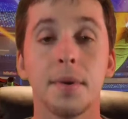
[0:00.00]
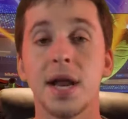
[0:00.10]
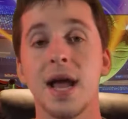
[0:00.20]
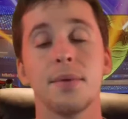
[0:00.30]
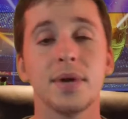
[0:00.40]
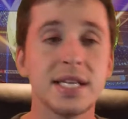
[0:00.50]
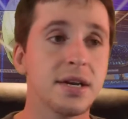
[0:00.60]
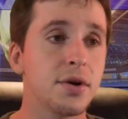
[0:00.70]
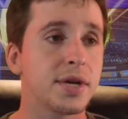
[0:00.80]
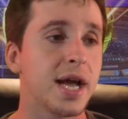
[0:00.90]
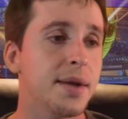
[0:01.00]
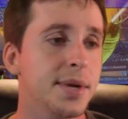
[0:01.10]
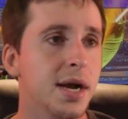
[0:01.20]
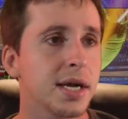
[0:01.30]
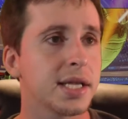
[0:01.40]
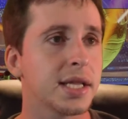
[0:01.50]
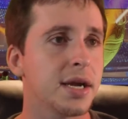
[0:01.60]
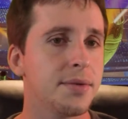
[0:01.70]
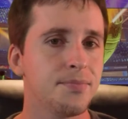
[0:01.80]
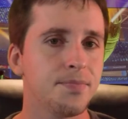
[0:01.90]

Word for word: But hey, we did okay. We hung in there.